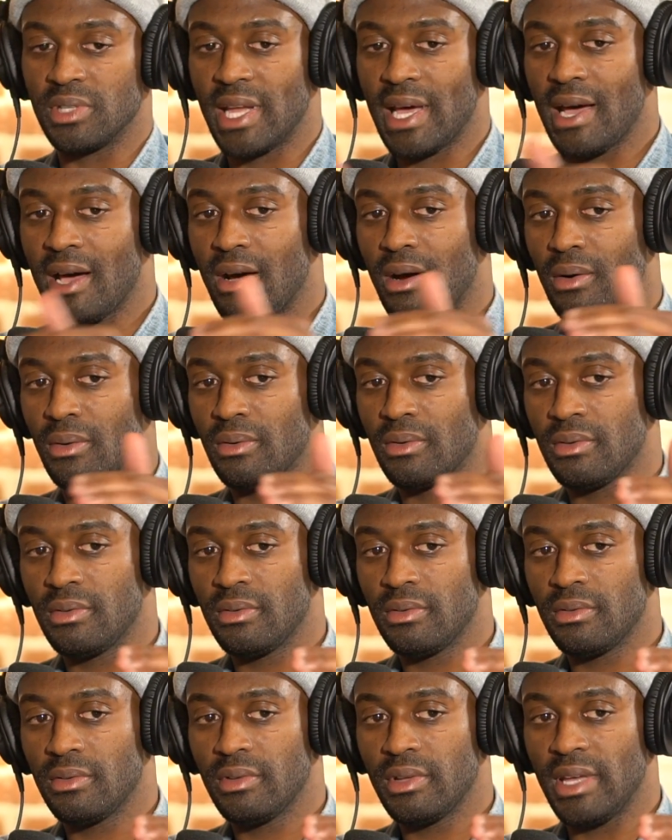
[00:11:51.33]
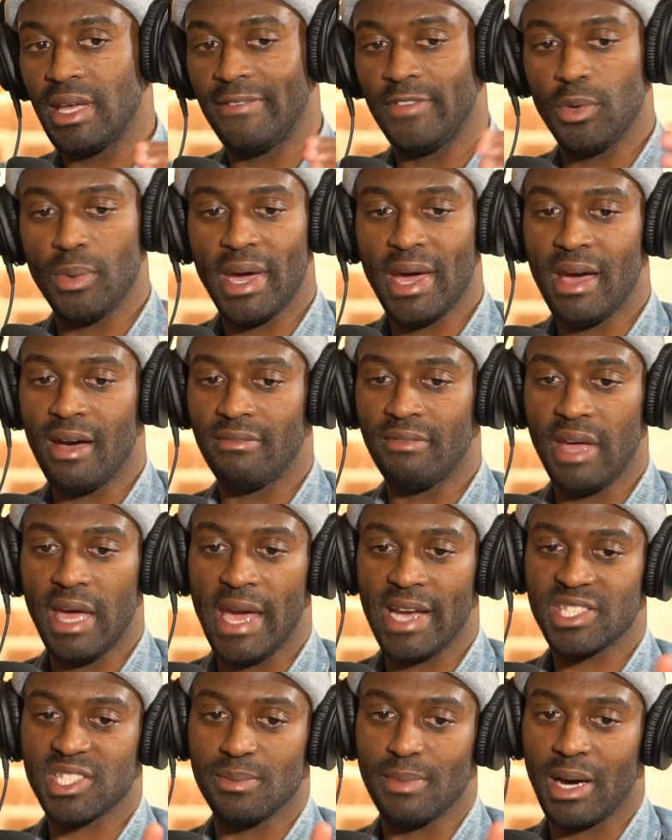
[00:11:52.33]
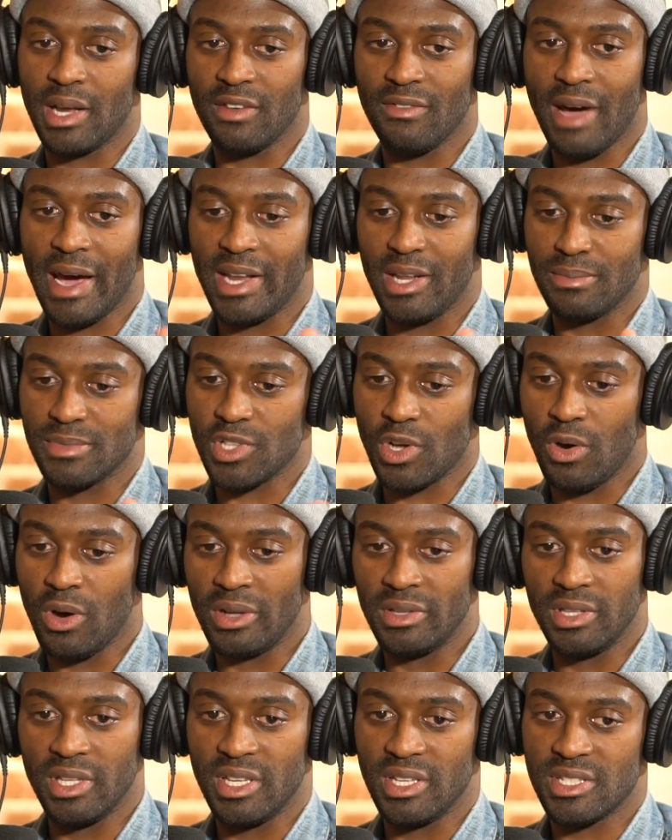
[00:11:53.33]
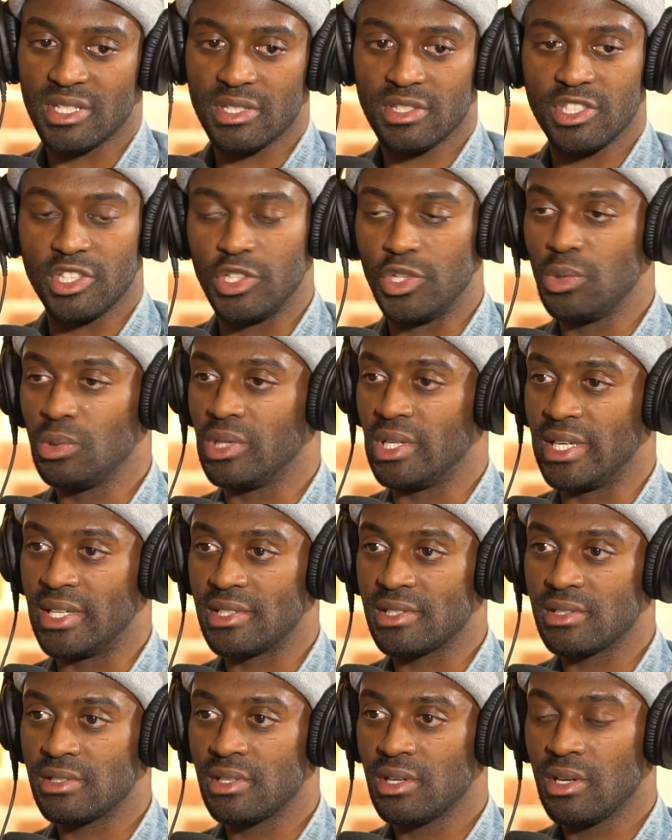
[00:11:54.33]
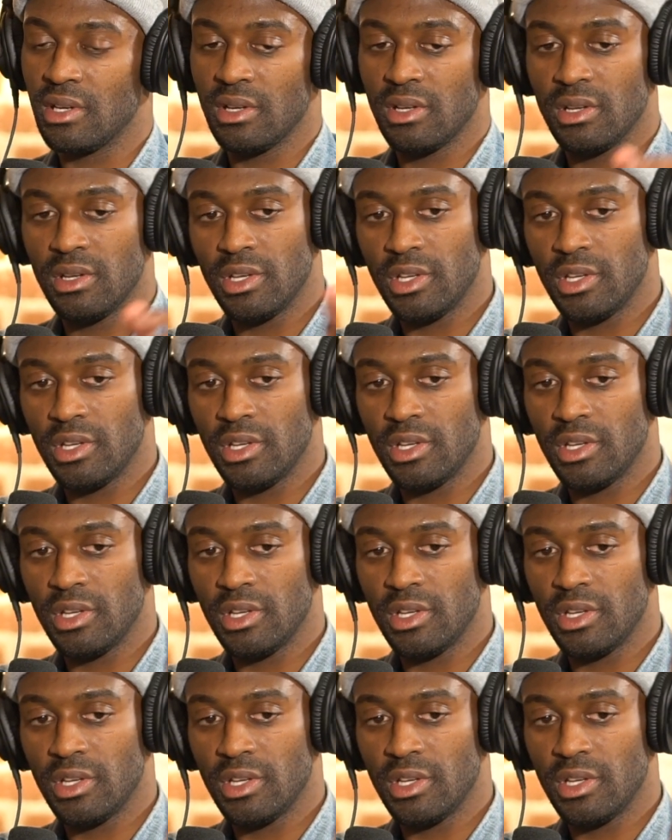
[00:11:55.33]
So now, if you have X amount of items on this to-do list,